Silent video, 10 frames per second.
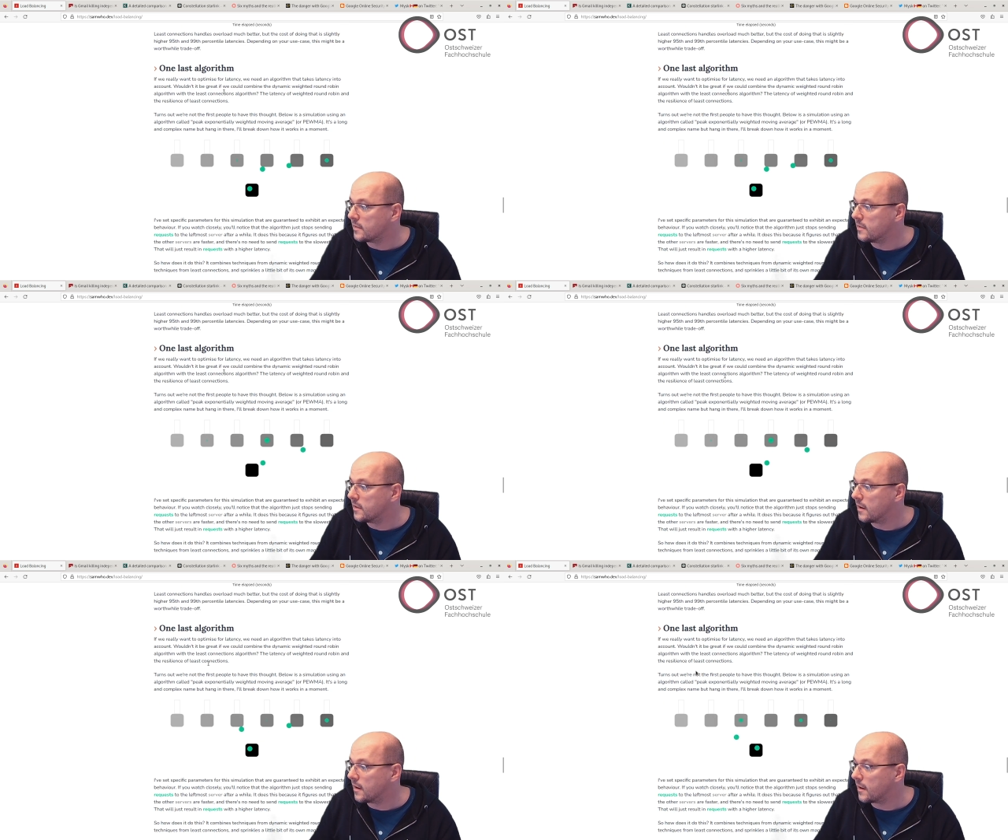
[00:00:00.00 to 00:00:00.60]

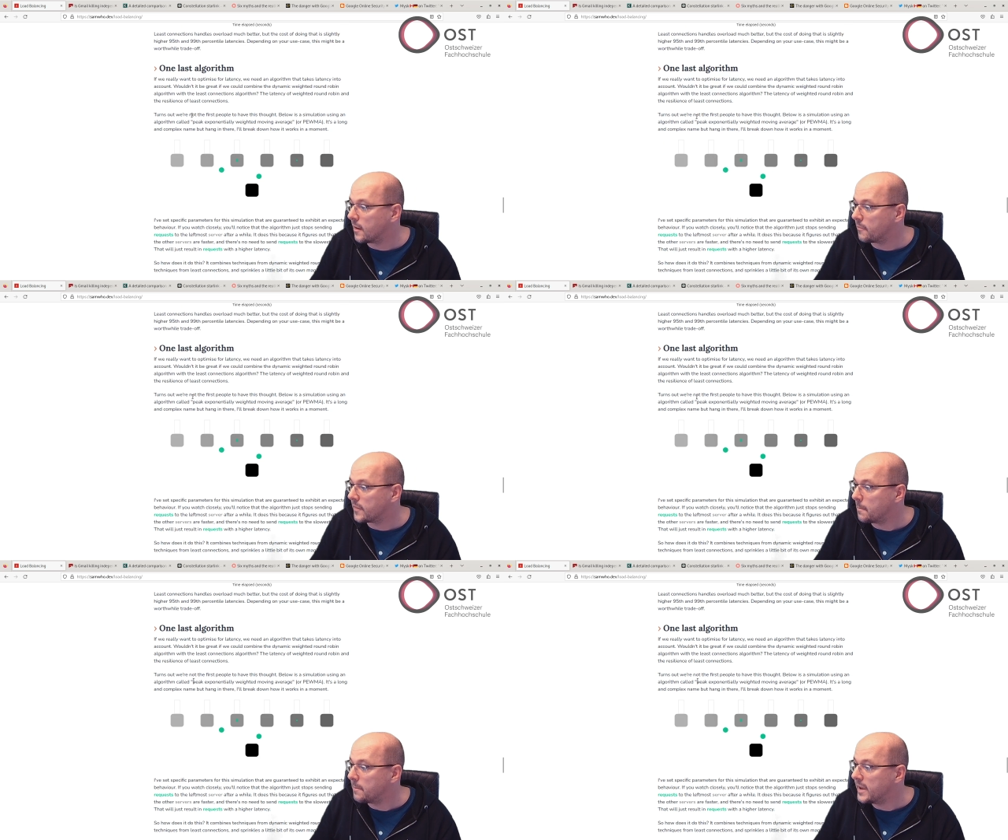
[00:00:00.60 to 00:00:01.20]
the
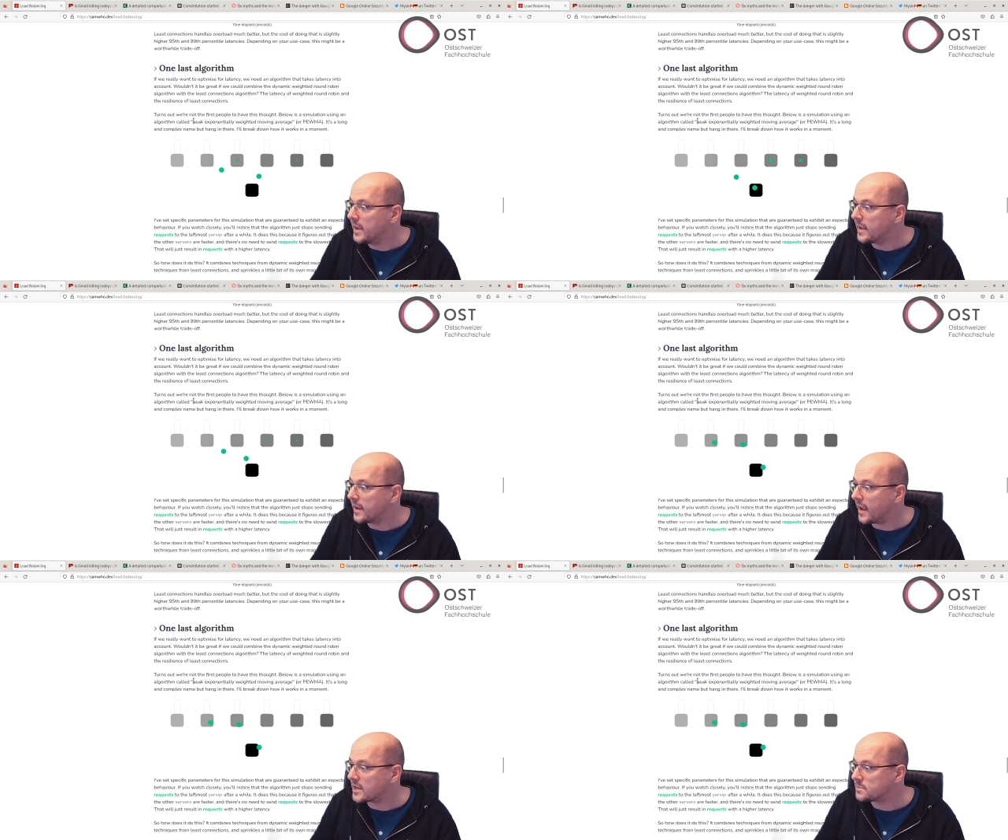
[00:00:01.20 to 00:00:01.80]
peak
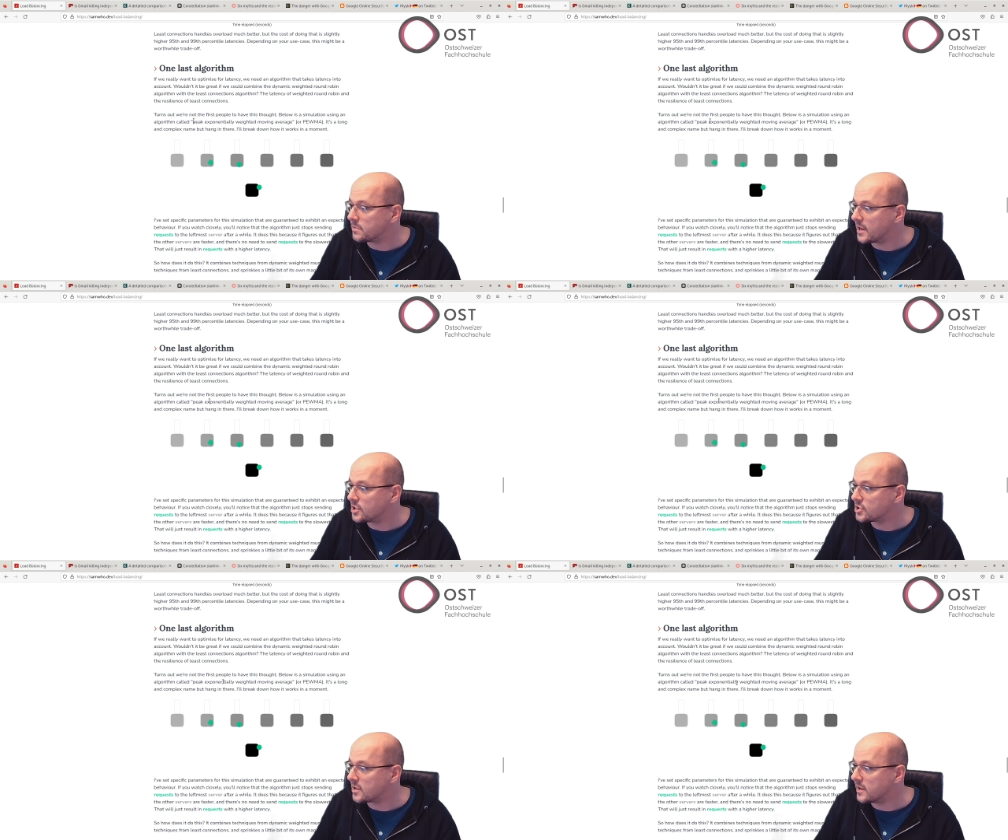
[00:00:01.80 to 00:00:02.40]

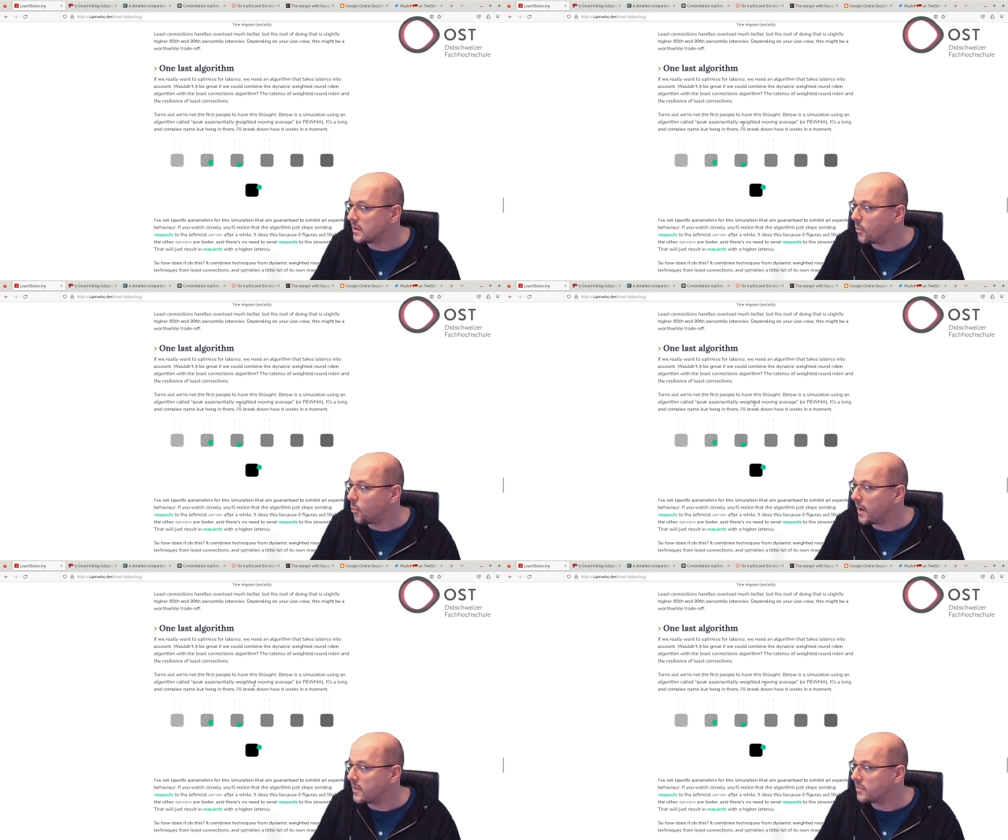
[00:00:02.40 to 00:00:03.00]
exponentially
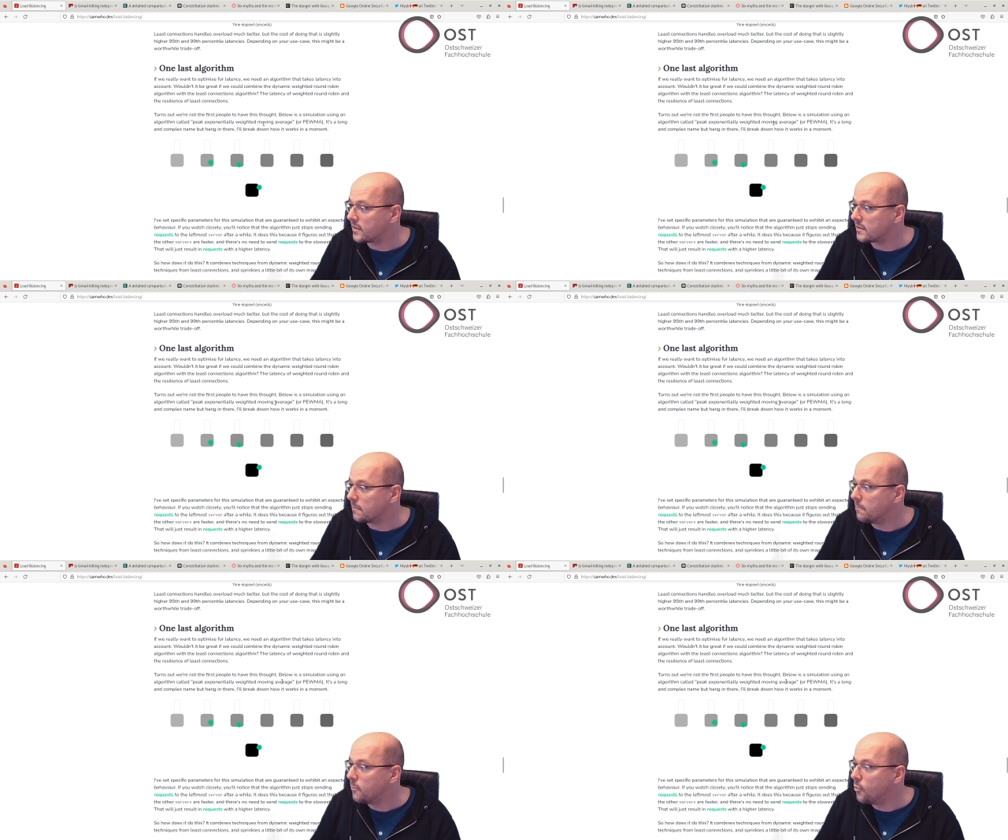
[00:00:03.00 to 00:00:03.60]
weighted
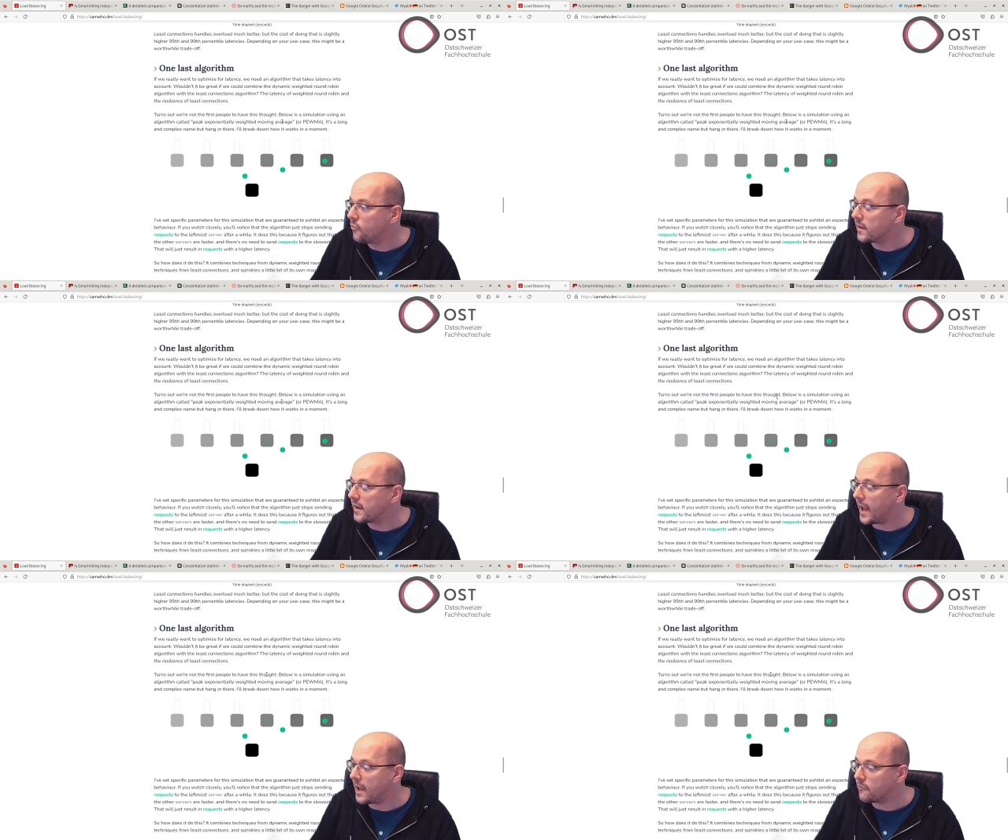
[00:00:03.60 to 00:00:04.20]
moving
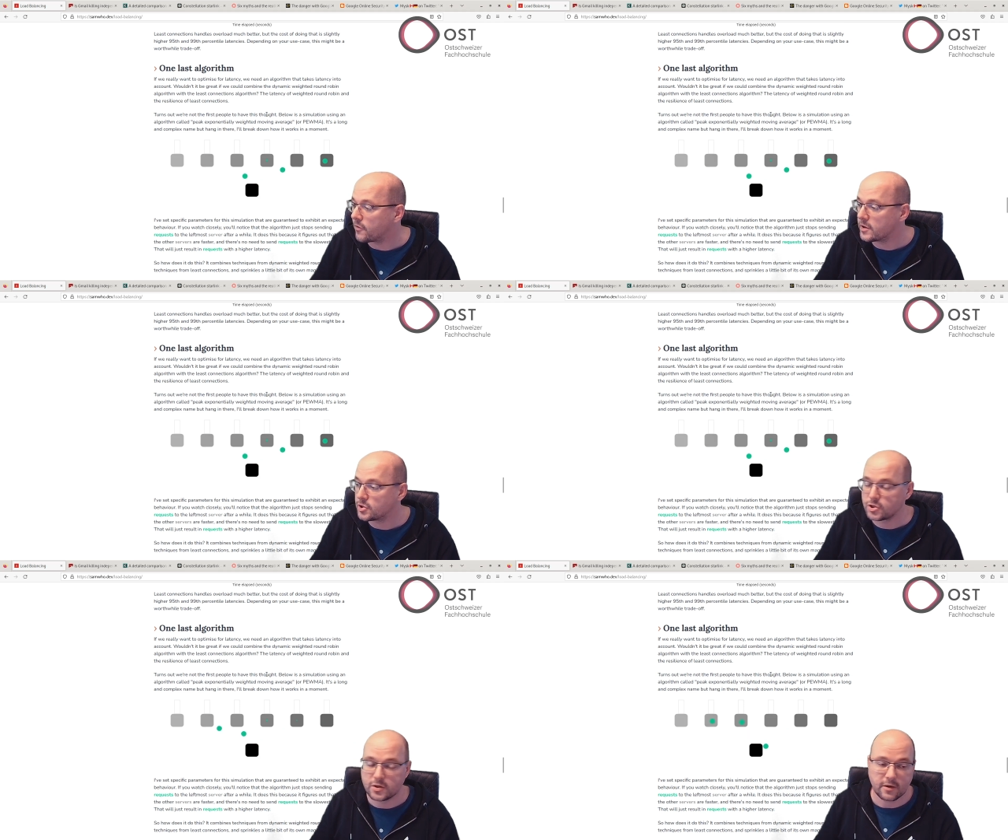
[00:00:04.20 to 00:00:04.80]

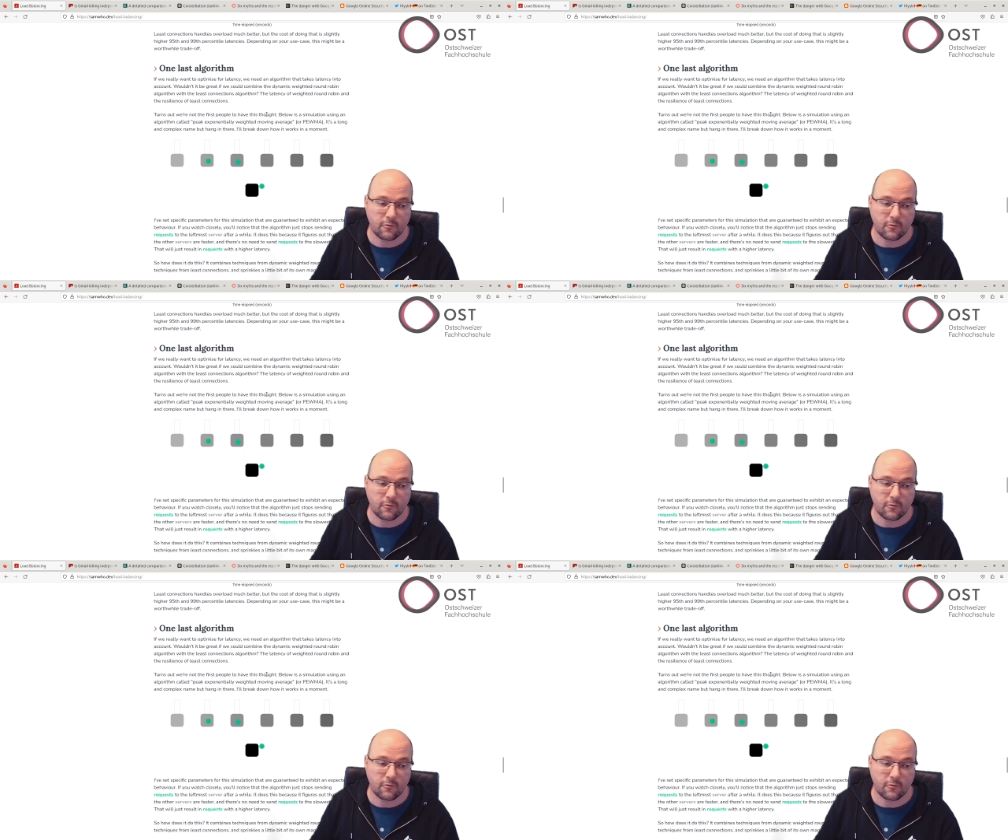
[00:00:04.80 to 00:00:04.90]
average,